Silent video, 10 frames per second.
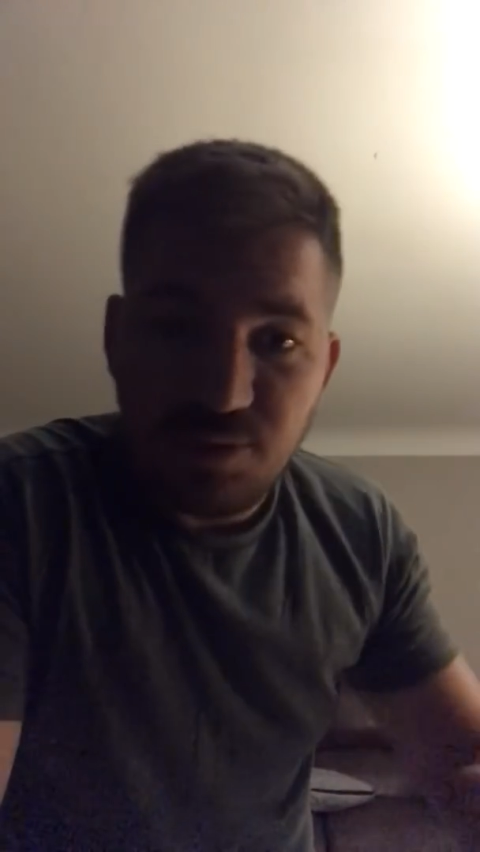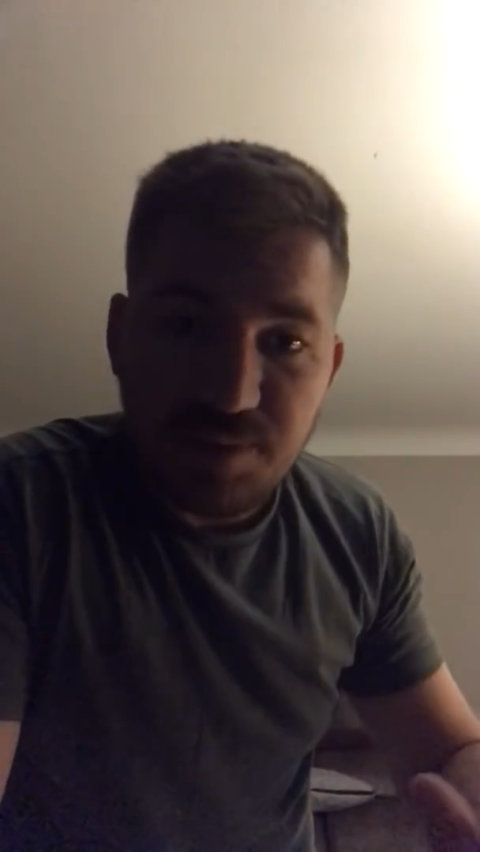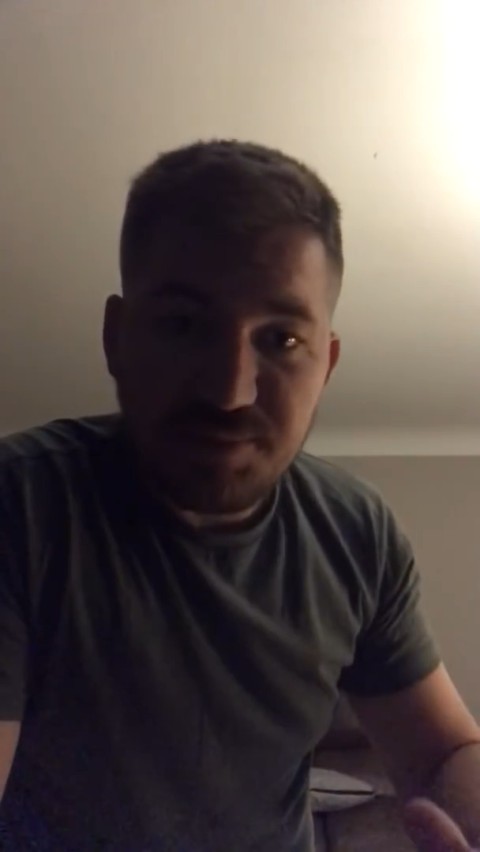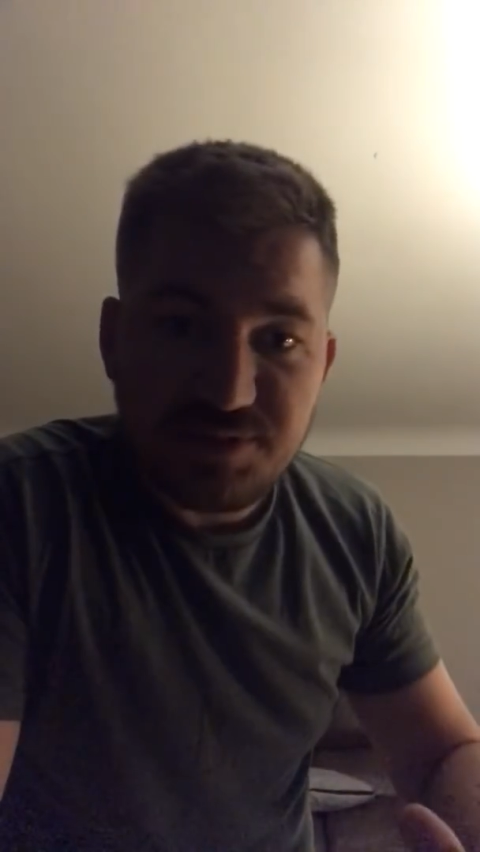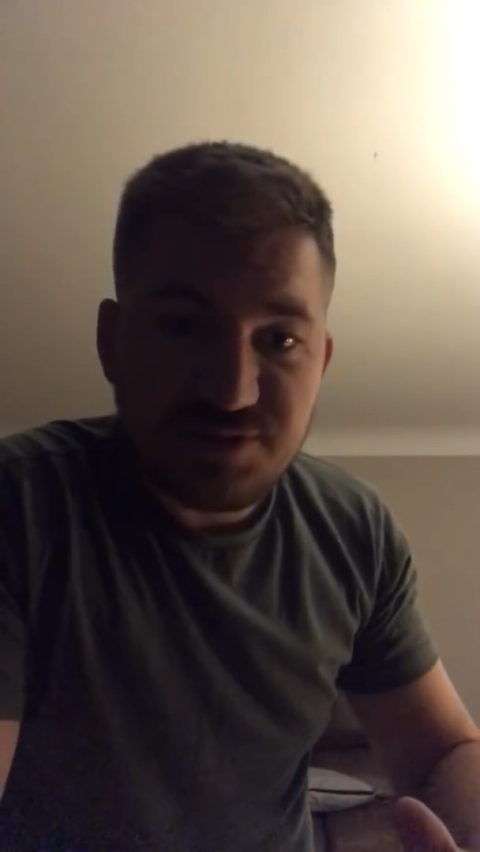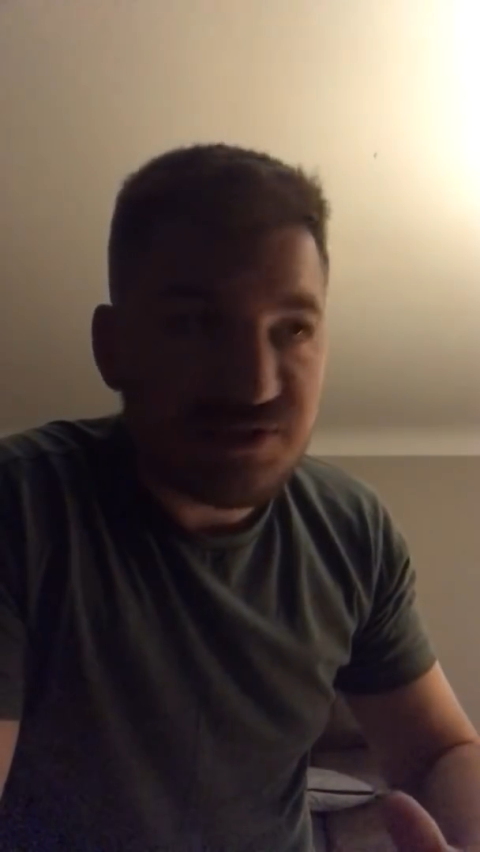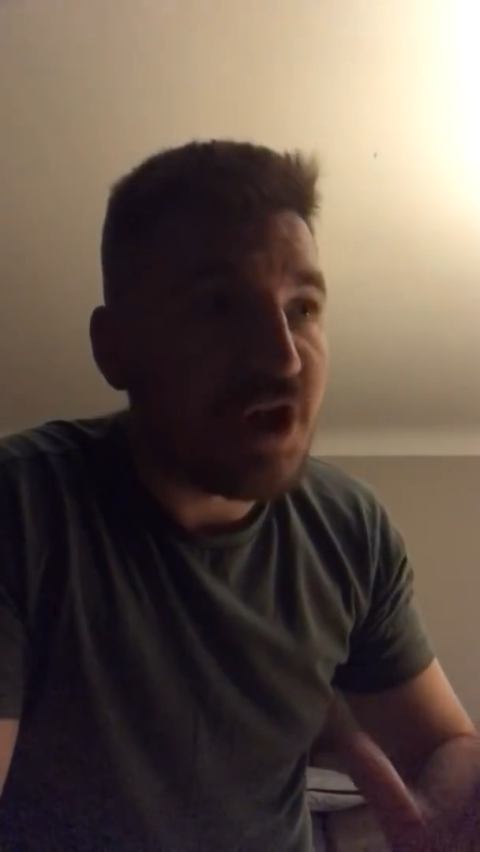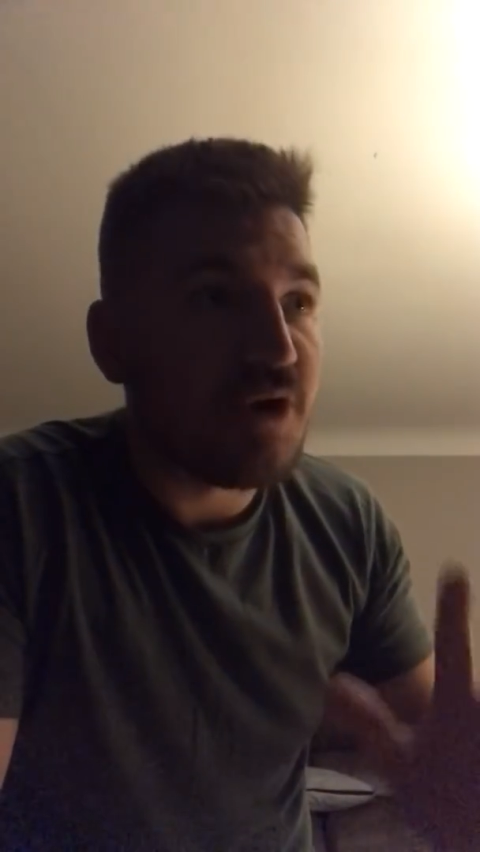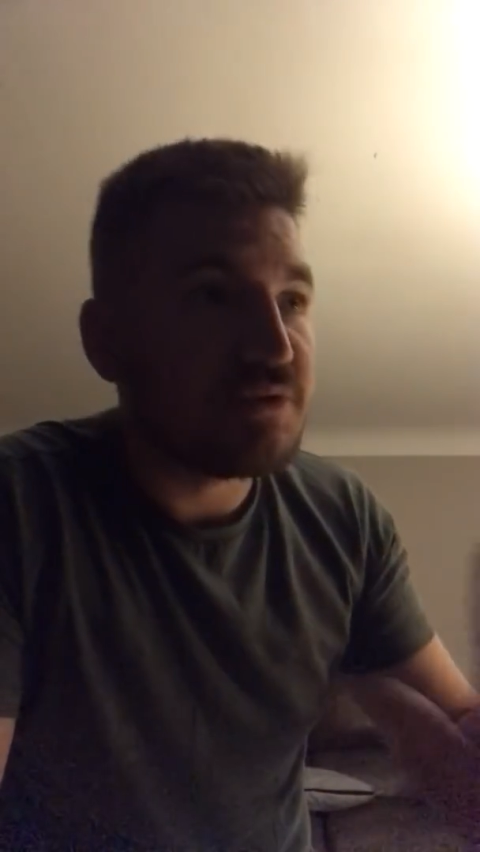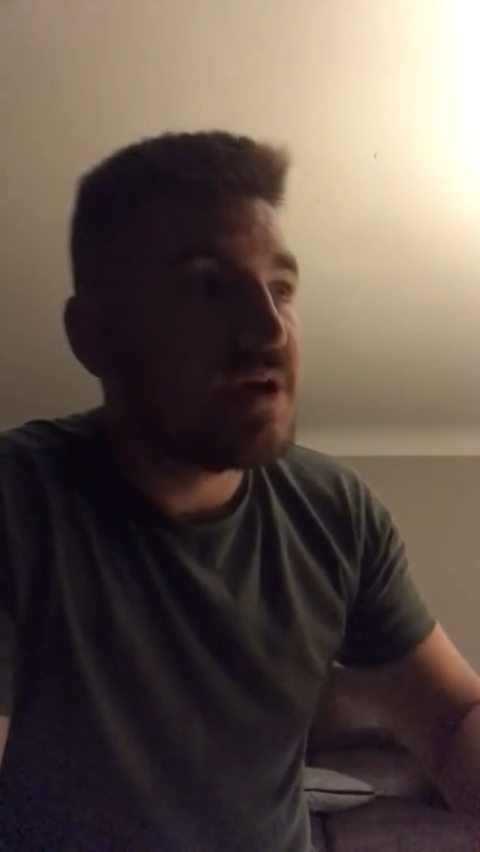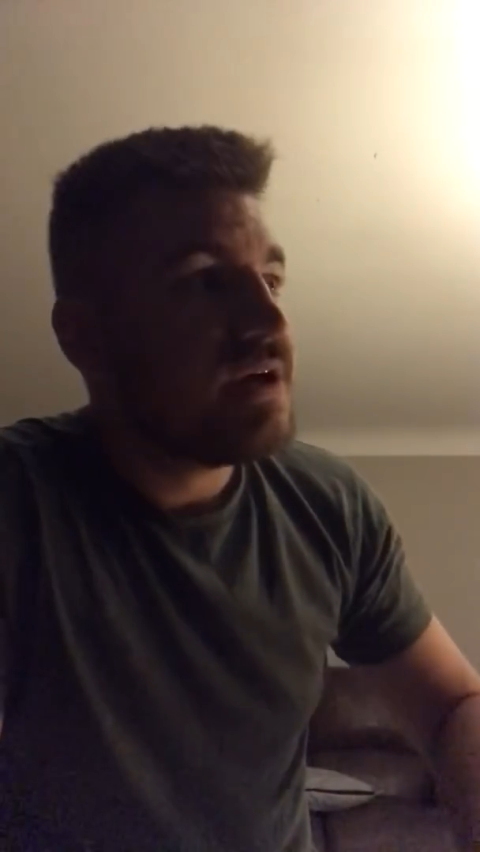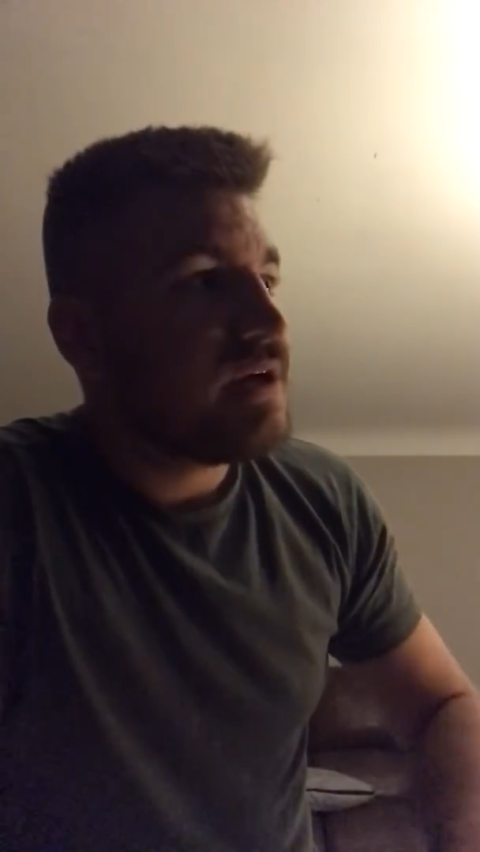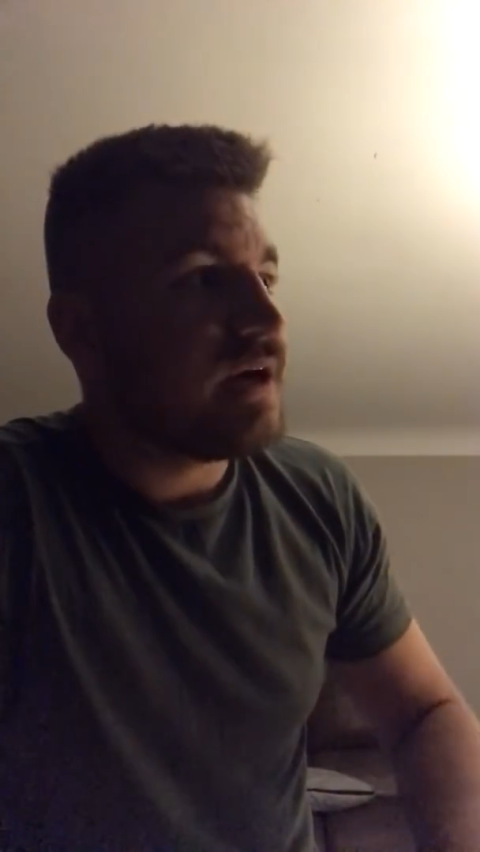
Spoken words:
weapons tone.